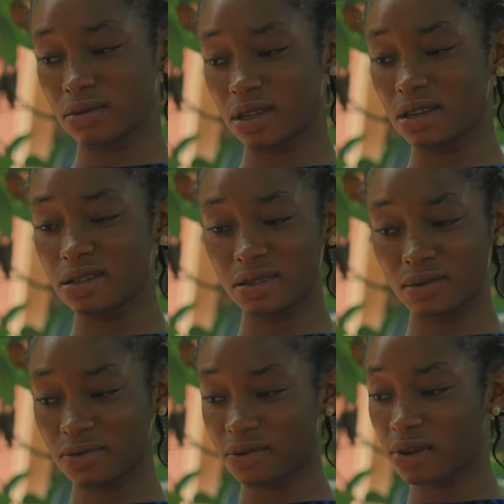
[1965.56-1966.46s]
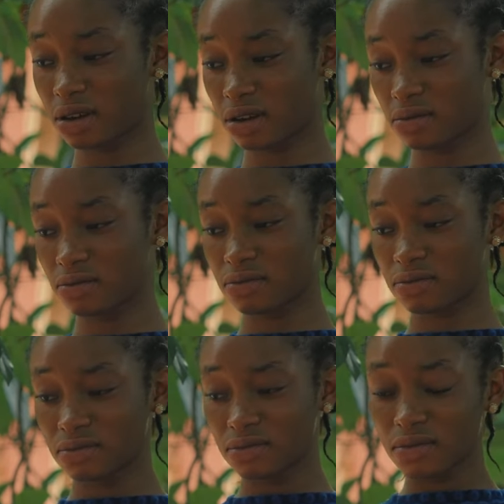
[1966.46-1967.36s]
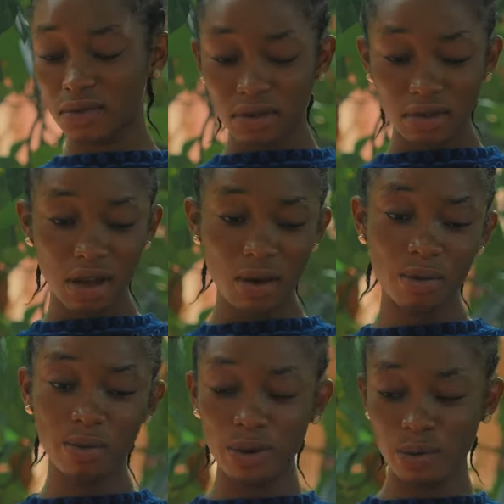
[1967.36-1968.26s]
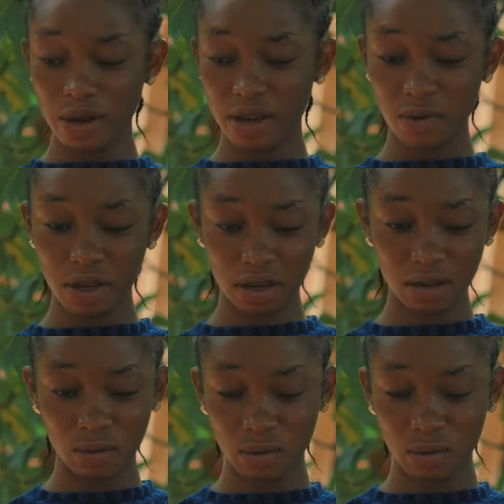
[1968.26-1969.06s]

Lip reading: Anything for her. I'll be on my way now,